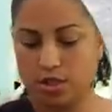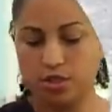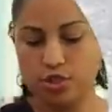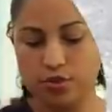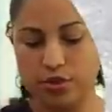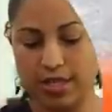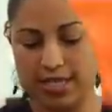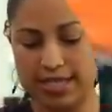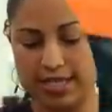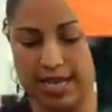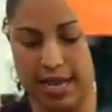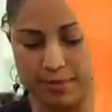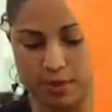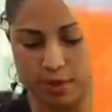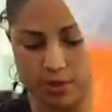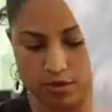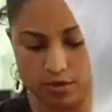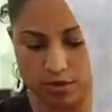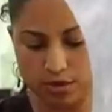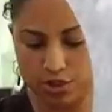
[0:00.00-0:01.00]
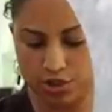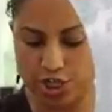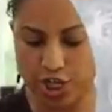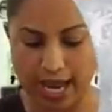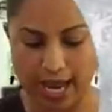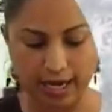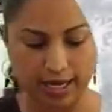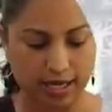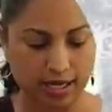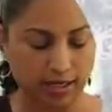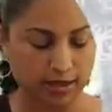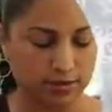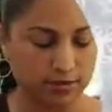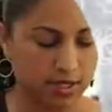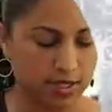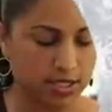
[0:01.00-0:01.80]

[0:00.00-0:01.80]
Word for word: doing demos, chatting,